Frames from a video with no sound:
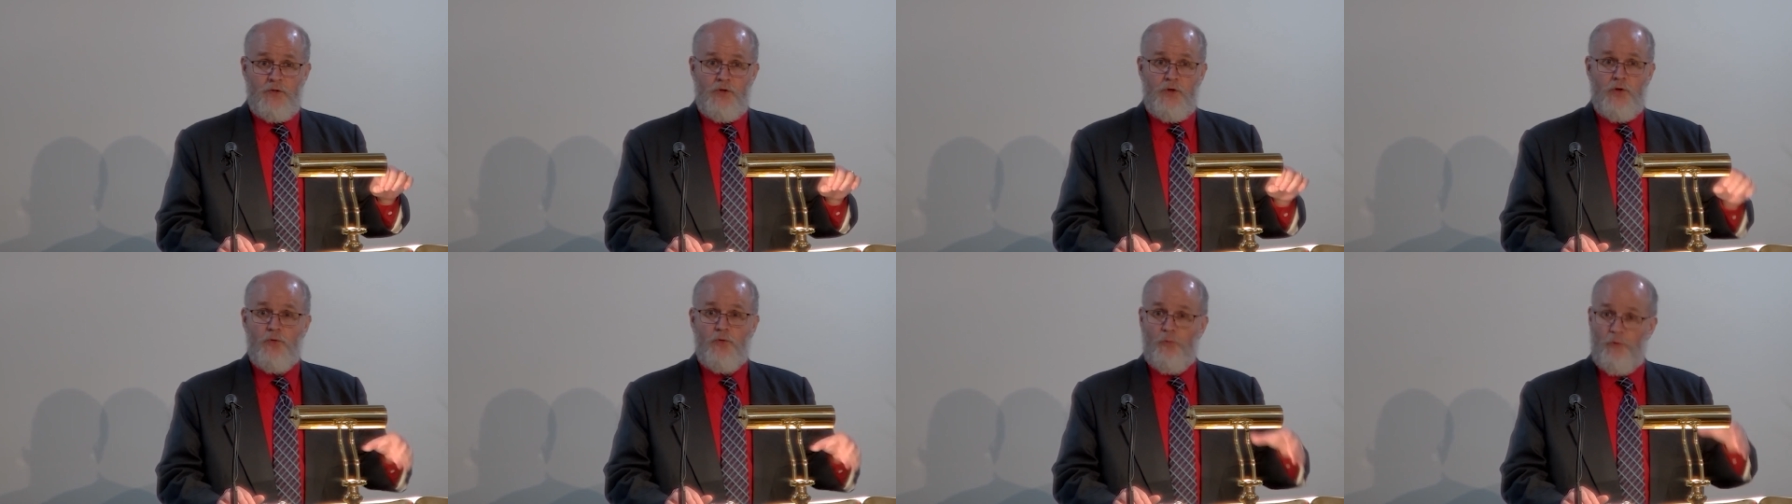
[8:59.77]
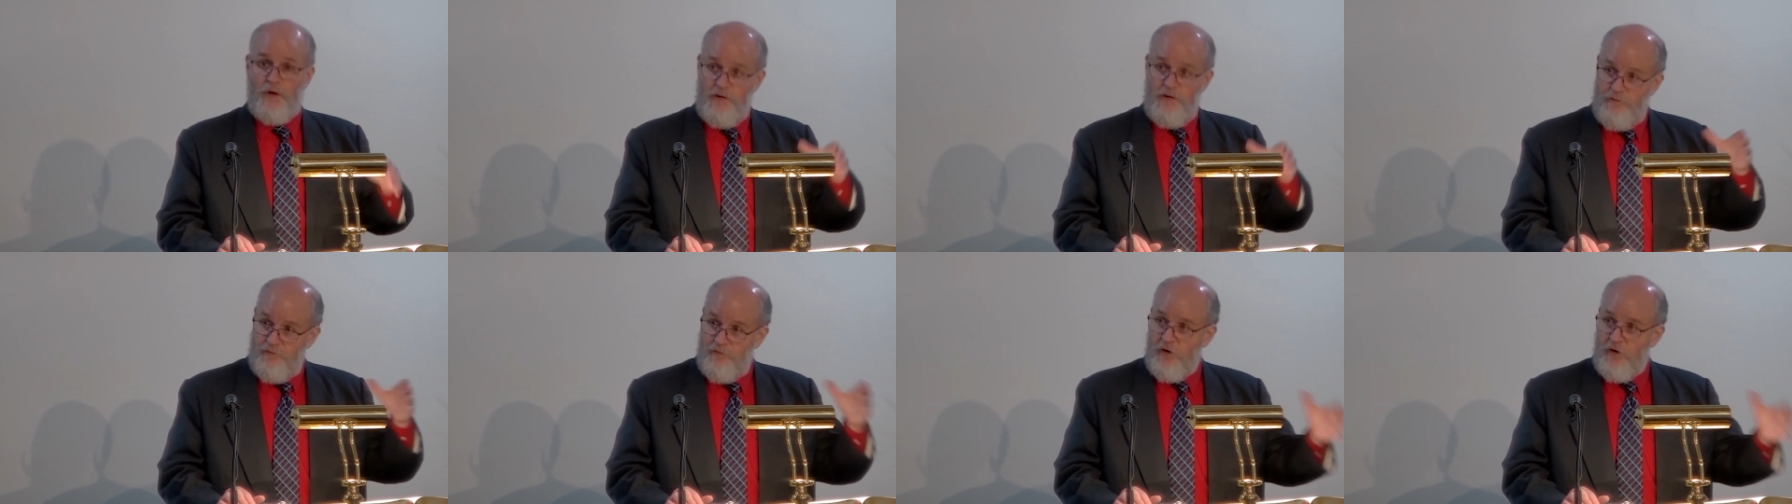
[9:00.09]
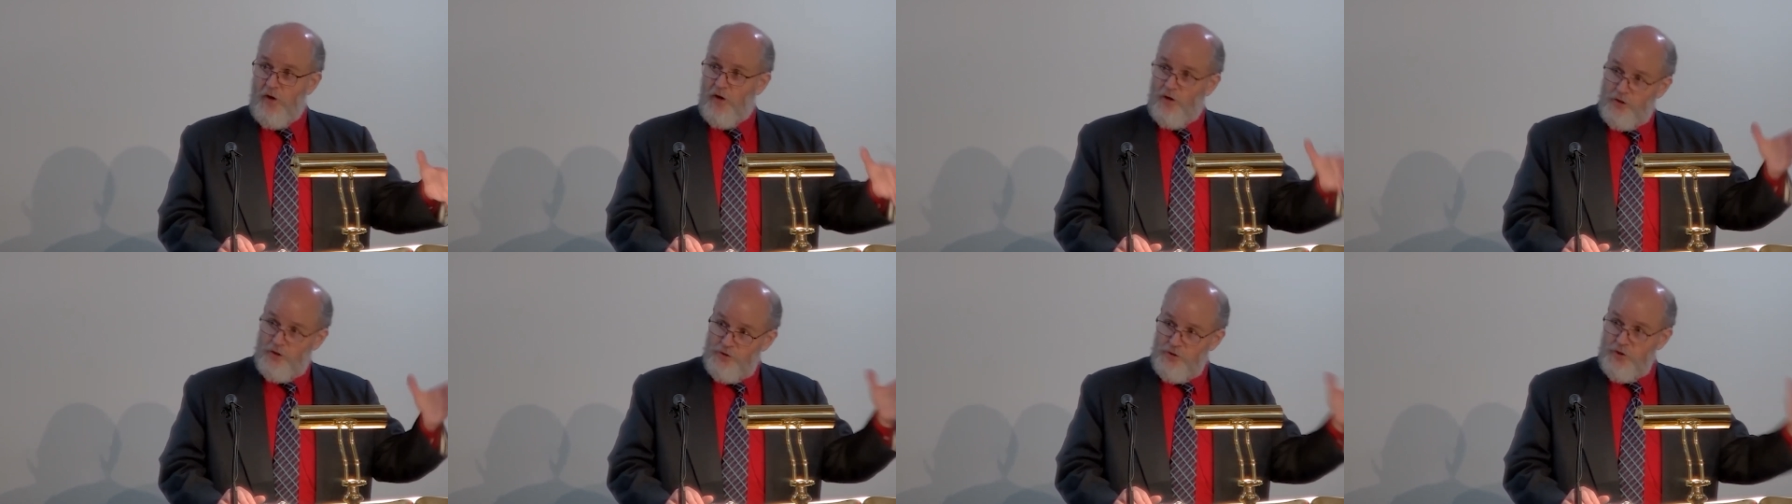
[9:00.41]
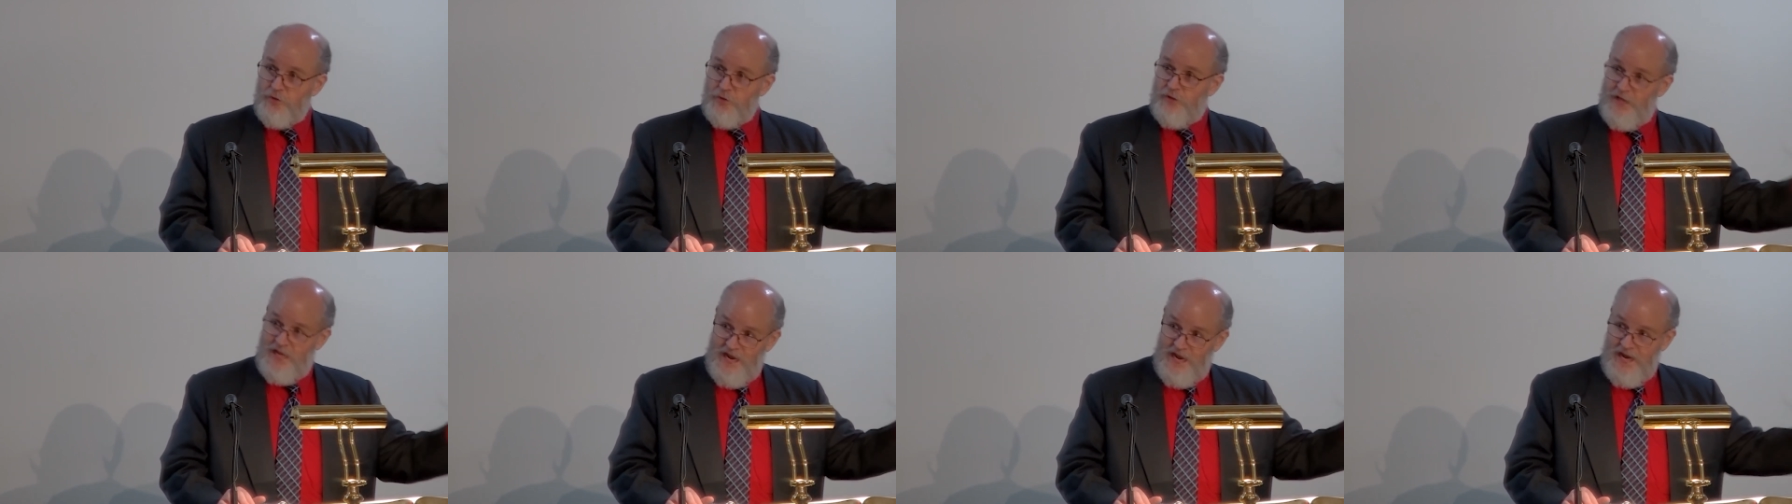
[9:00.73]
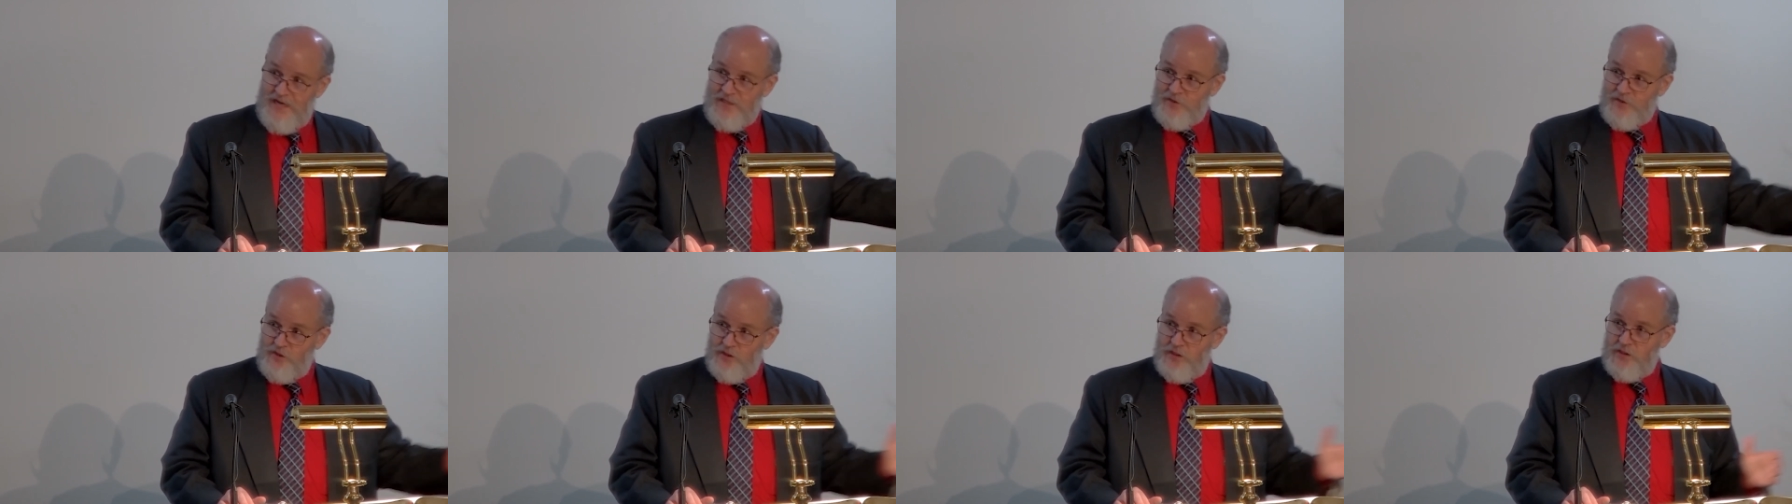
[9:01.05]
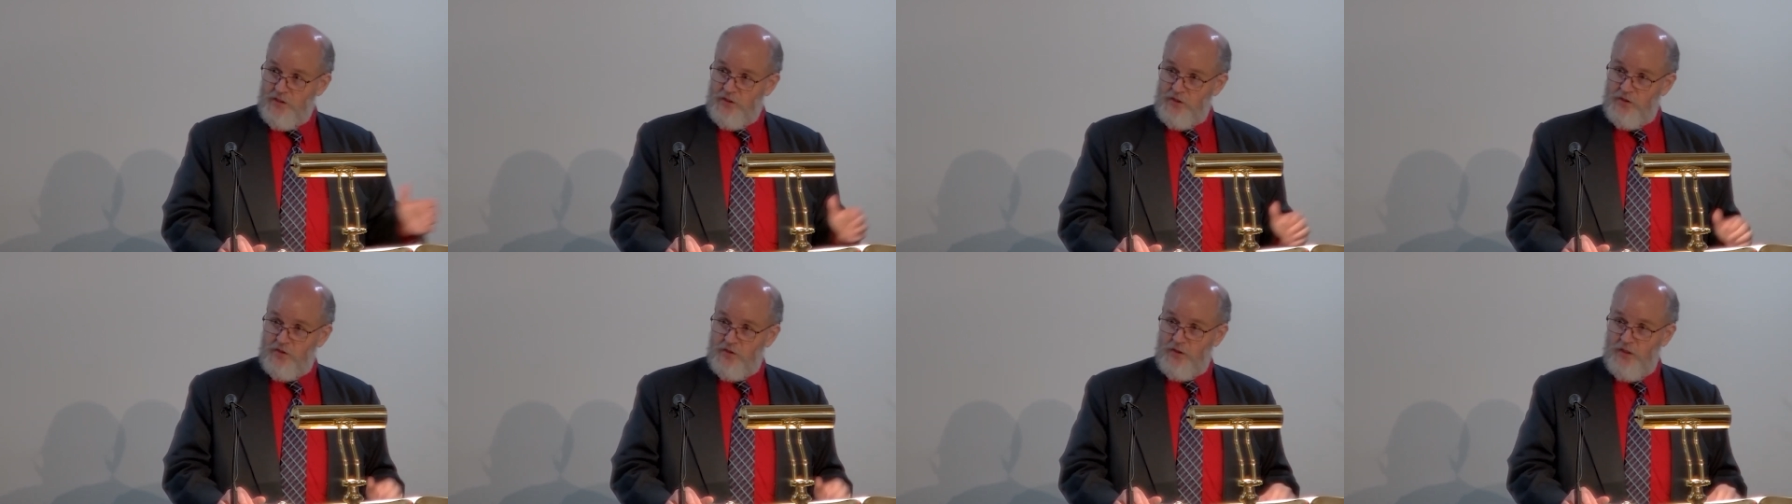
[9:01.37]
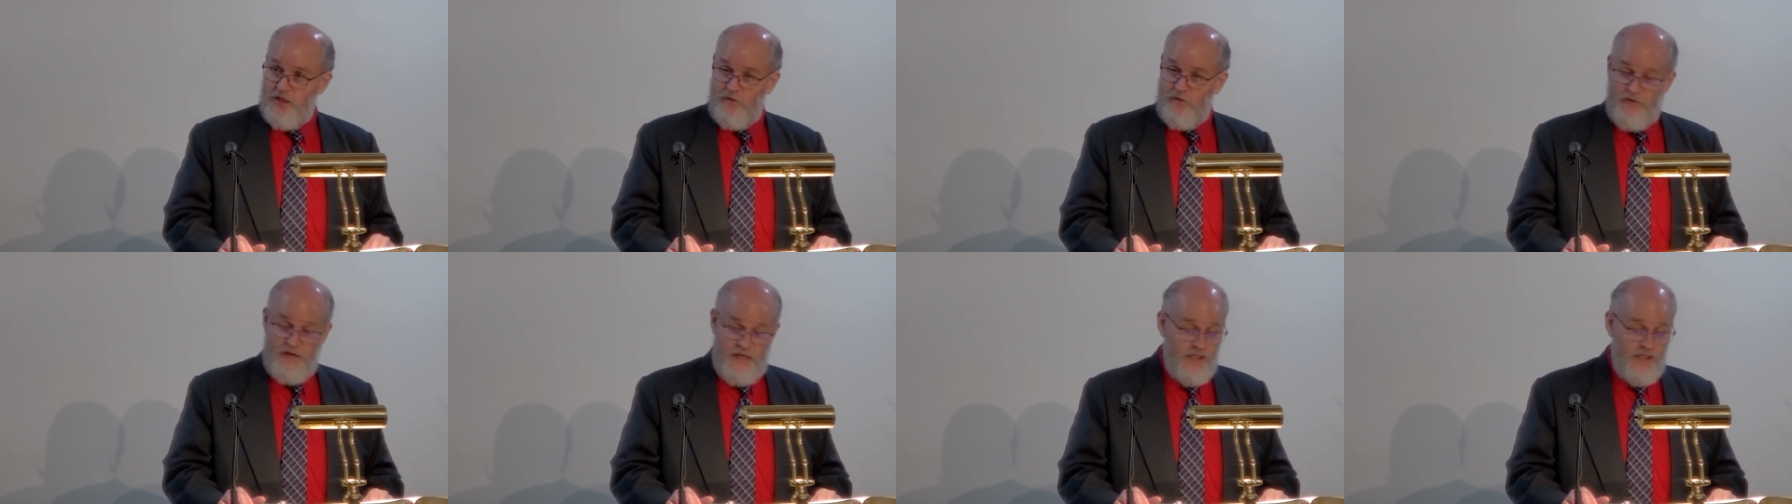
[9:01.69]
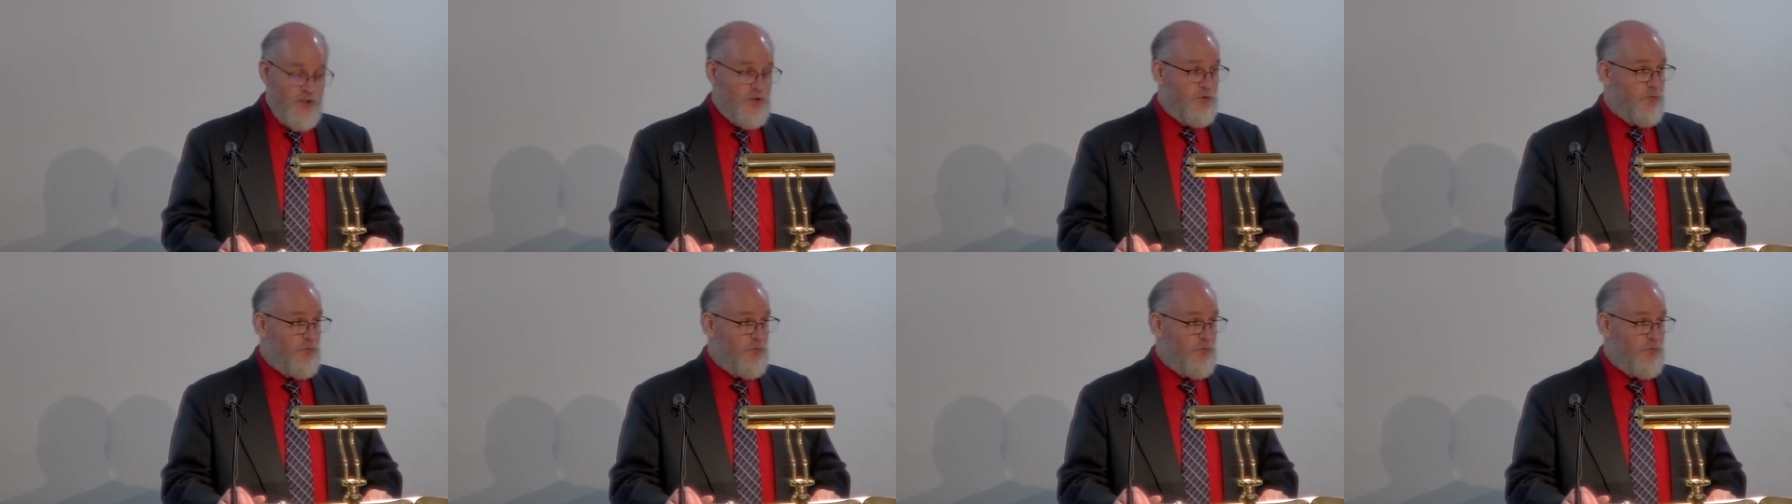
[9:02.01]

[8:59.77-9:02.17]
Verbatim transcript: to refer to the exodus of